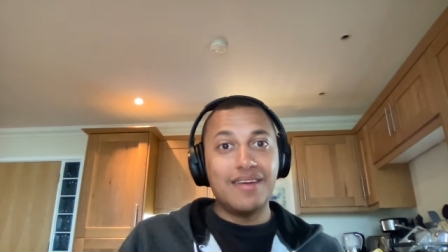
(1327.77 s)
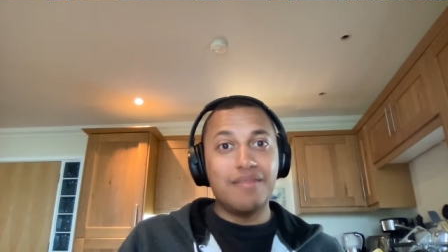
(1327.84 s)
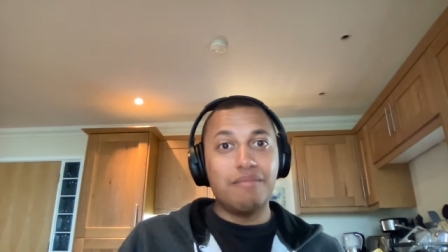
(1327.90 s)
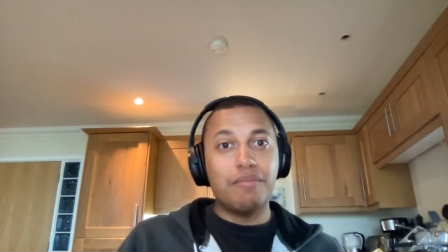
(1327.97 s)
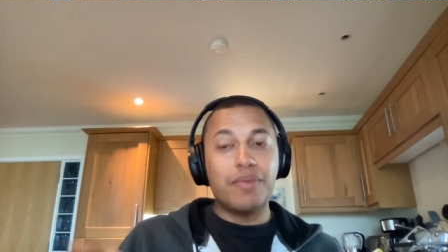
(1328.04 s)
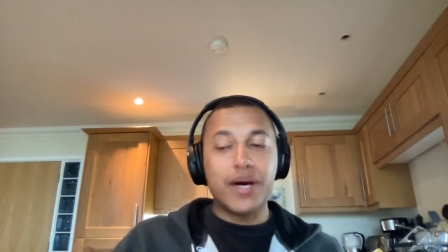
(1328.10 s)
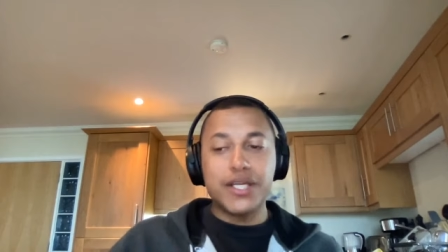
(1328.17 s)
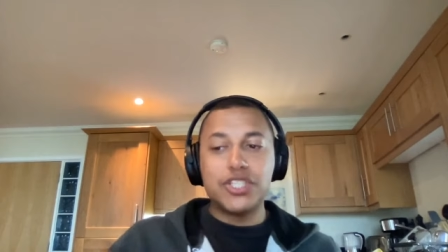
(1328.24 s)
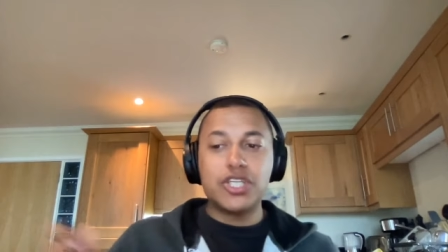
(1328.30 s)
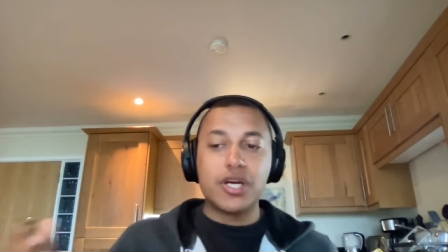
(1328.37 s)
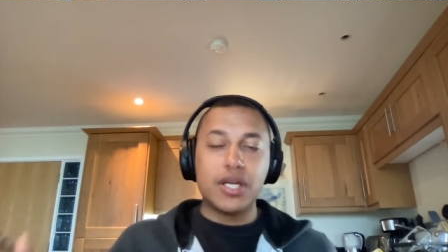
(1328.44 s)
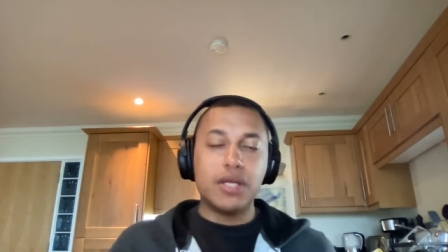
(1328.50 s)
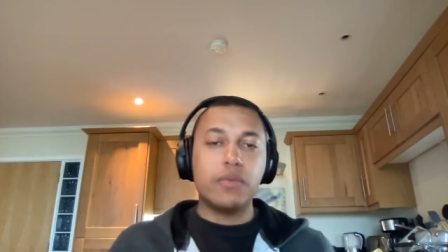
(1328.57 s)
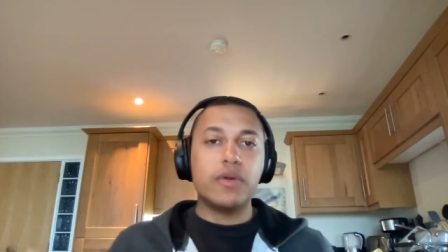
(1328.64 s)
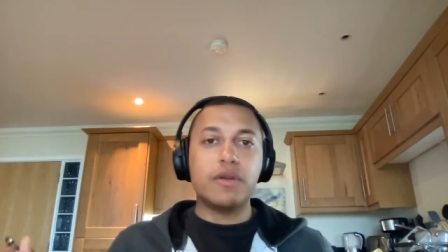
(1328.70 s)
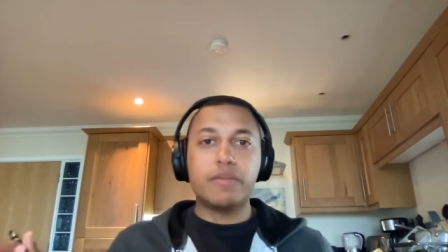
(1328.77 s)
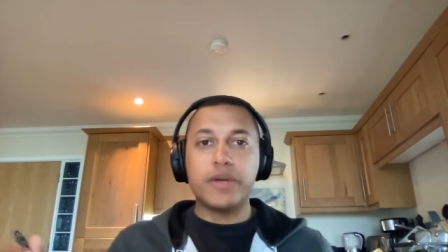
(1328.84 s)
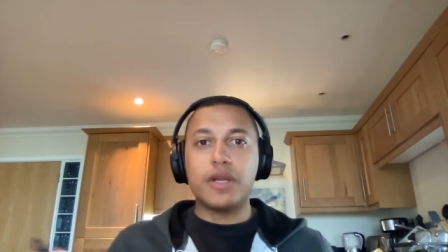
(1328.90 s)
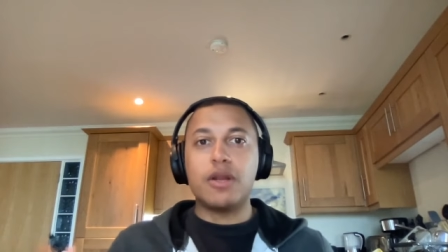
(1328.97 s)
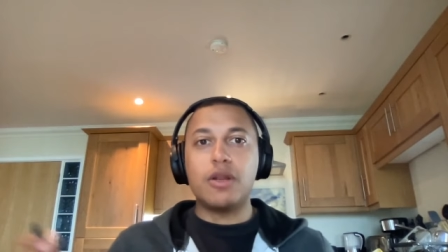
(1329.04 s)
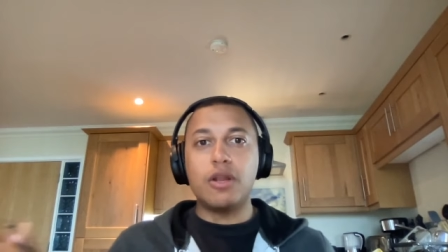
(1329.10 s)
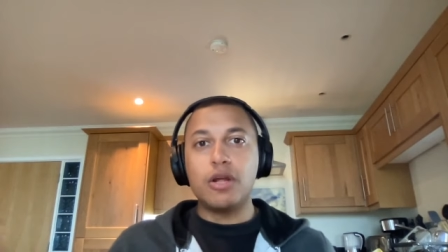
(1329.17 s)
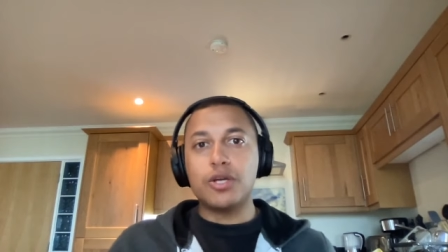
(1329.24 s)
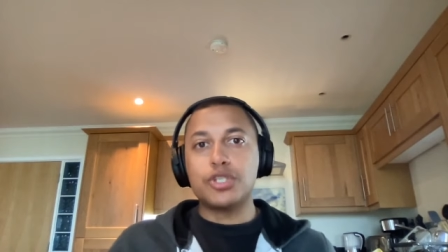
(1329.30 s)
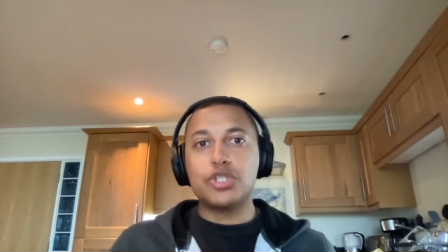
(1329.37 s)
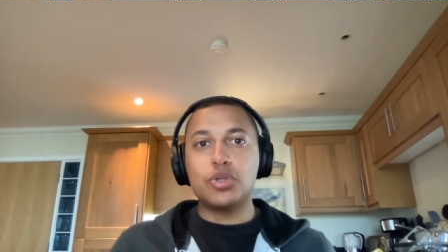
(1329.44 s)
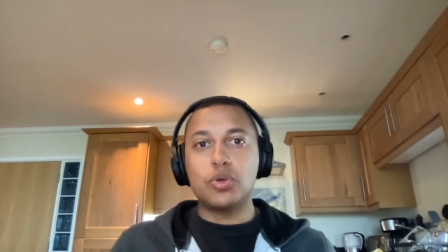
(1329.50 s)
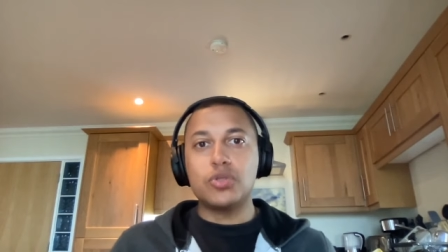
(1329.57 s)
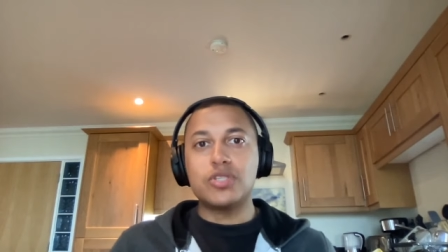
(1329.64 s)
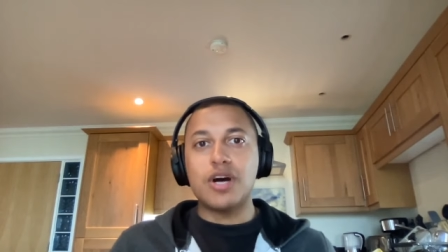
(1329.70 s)
my journey would have been a lot
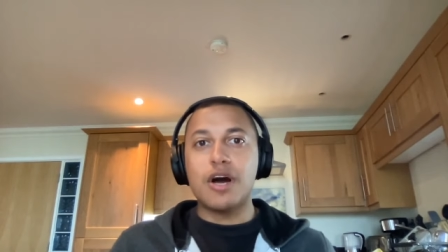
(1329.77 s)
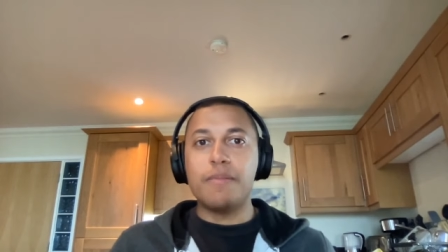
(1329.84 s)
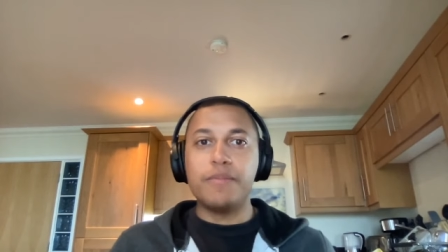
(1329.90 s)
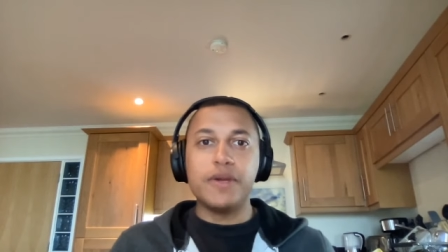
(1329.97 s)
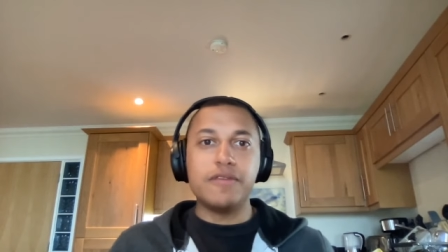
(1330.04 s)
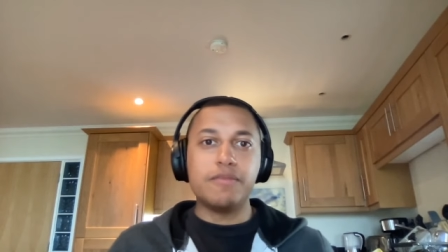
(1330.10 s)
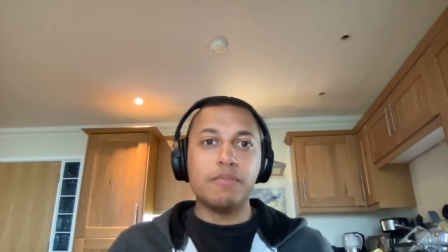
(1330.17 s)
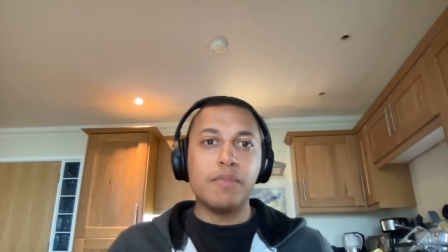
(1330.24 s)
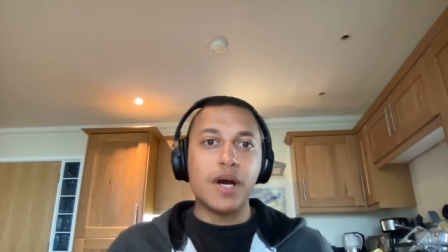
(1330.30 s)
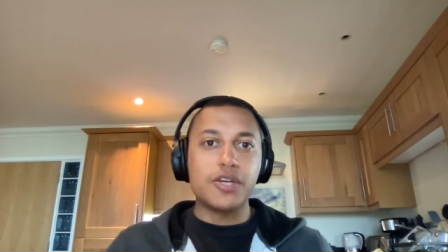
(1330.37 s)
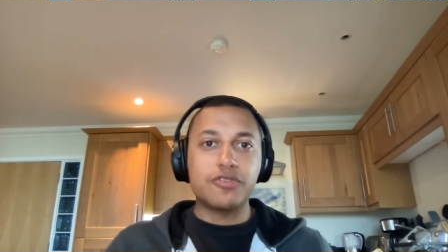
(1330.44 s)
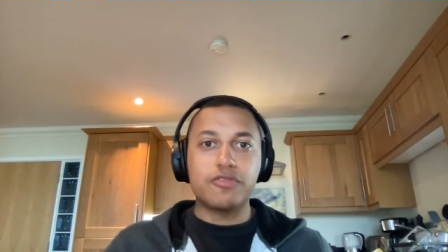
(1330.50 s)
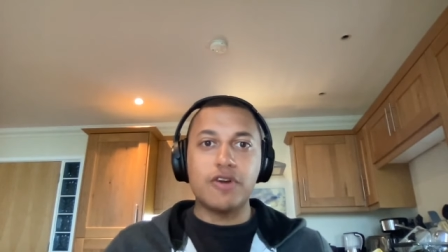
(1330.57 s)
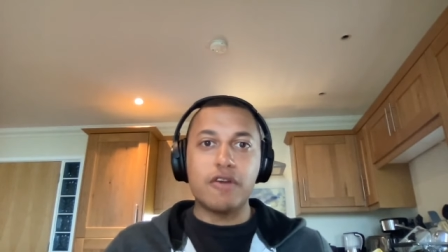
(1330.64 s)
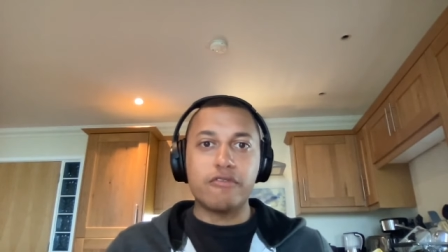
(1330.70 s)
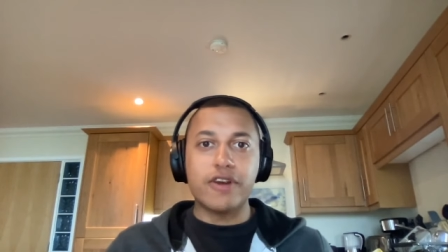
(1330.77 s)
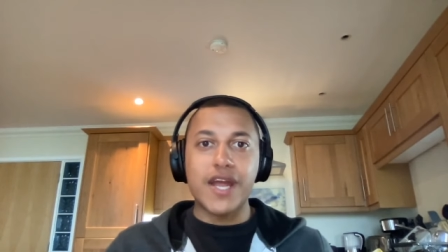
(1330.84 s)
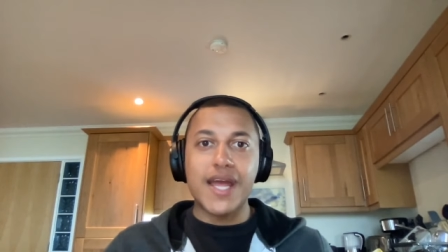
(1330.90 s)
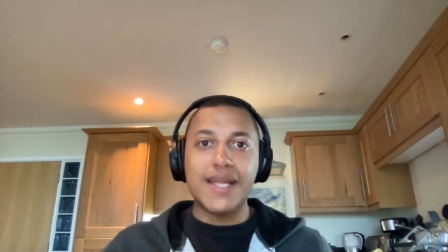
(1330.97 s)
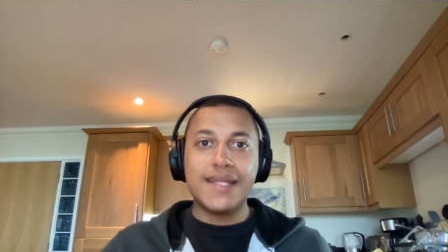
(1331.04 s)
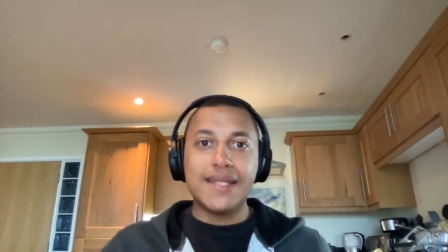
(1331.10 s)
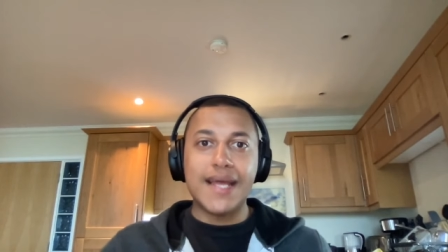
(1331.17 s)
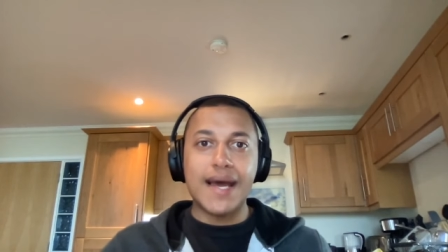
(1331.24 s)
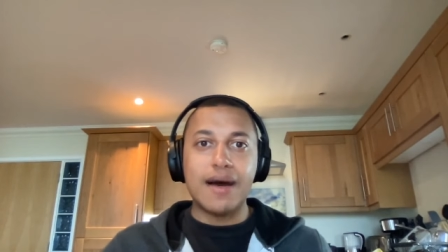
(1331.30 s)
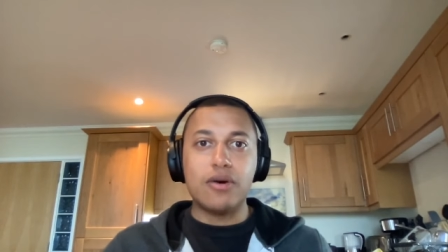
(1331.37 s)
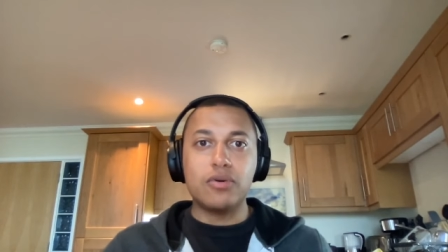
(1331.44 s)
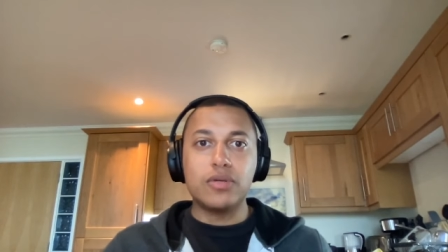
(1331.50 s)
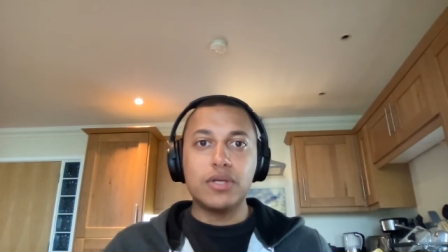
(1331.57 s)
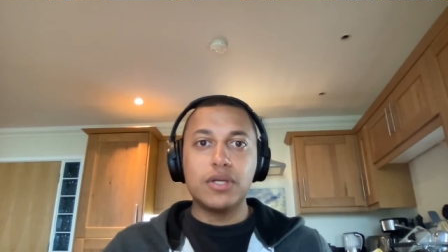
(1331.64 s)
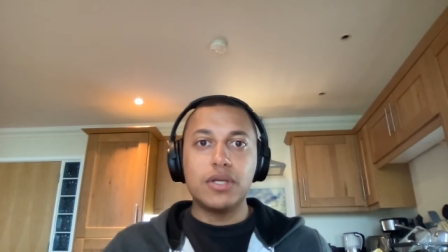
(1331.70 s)
shorter. I'd be much further ahead now